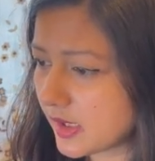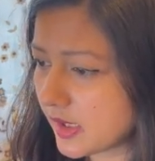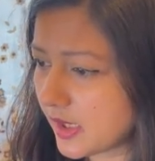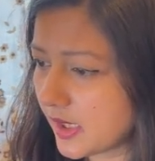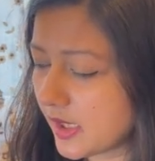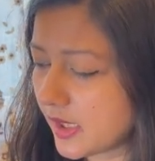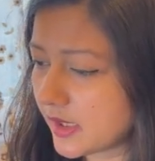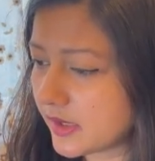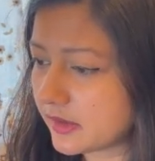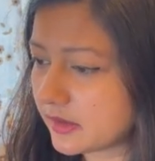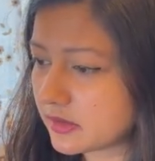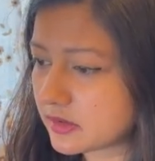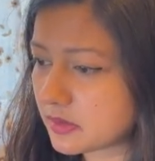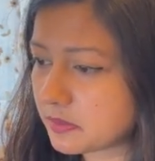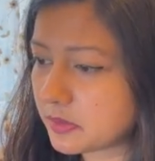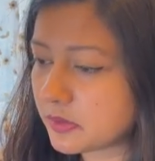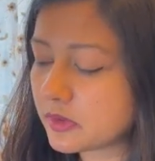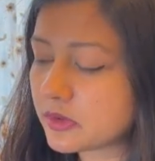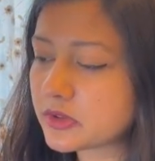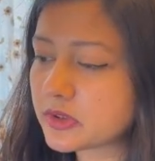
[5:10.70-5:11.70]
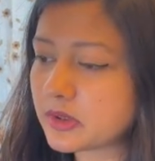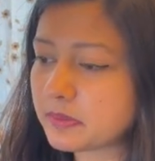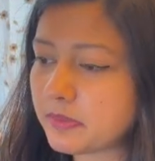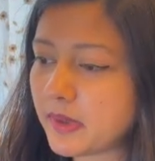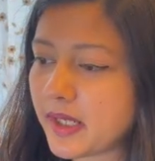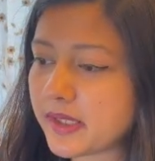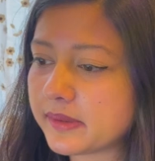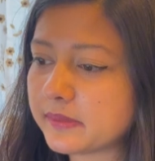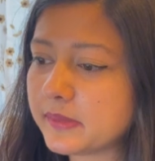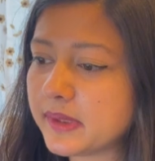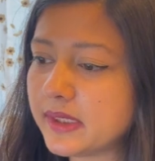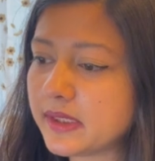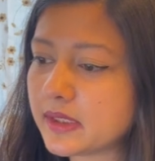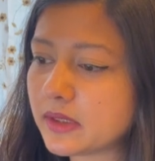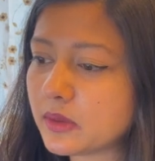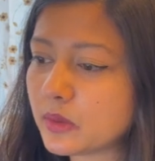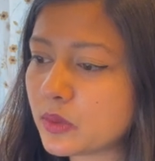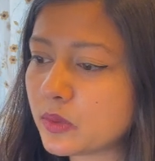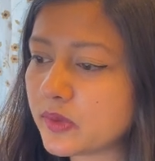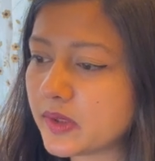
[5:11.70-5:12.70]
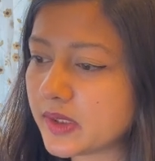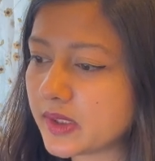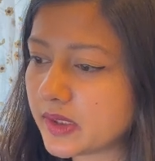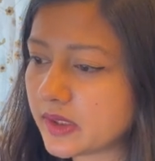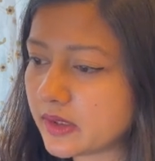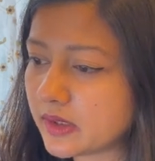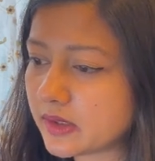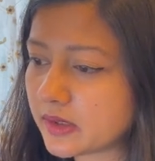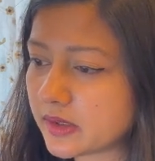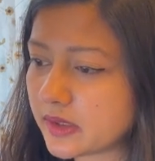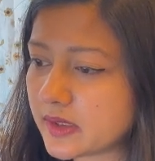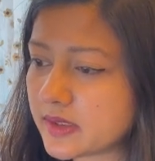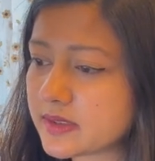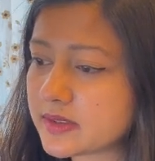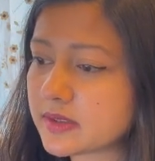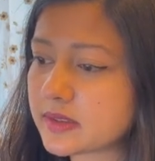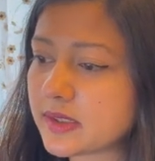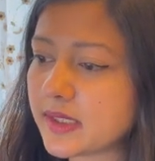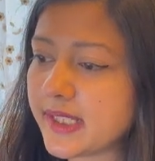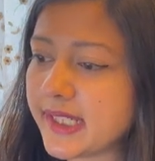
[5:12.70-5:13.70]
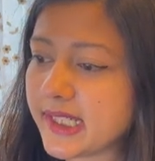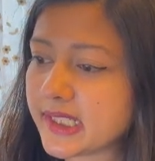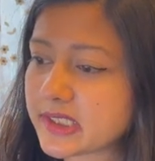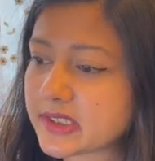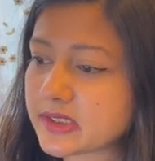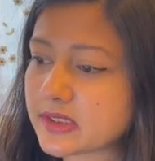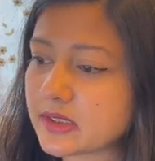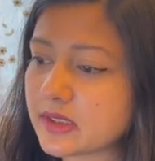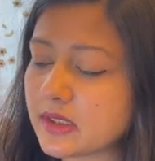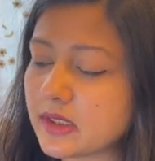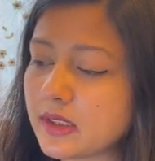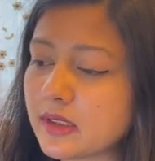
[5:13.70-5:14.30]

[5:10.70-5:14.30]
and suppose the parameter over here is x.